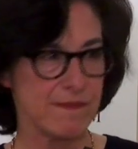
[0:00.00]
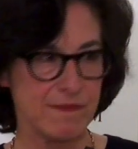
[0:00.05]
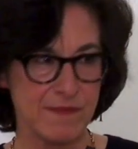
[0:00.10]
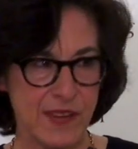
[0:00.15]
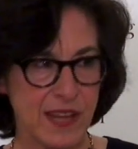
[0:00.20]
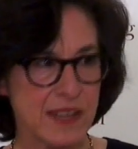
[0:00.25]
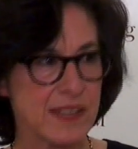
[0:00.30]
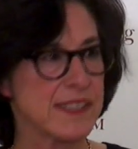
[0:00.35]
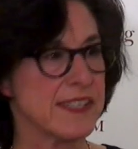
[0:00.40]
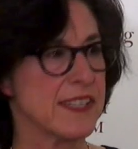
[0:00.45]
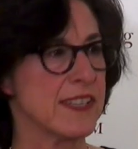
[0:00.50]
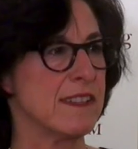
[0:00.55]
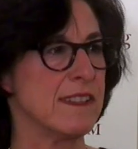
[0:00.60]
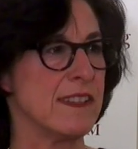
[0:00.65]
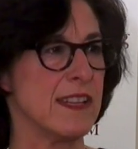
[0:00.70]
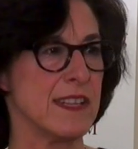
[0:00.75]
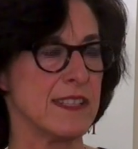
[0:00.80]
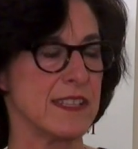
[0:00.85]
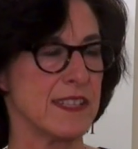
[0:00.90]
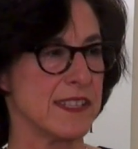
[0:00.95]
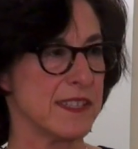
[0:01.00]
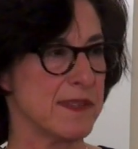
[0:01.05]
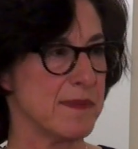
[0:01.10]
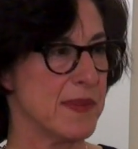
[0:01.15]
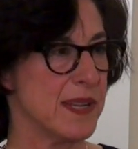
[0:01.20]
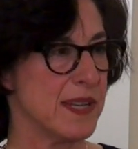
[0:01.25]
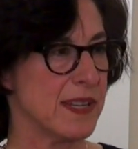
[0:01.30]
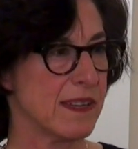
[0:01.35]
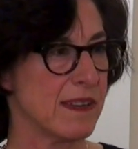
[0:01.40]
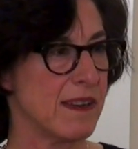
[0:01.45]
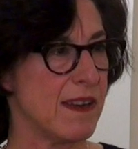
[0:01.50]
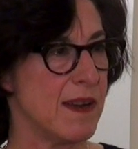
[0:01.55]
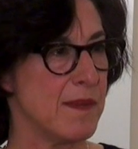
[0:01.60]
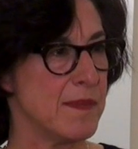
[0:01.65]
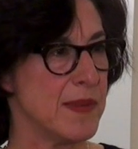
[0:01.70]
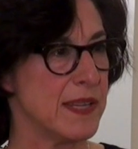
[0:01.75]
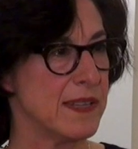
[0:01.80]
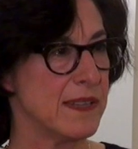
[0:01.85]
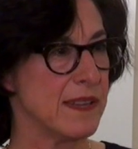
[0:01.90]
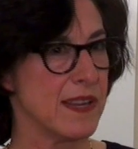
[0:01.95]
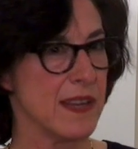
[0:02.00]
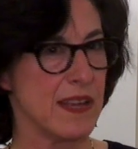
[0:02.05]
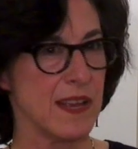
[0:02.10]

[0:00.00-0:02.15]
not a single anti-Semitic comment.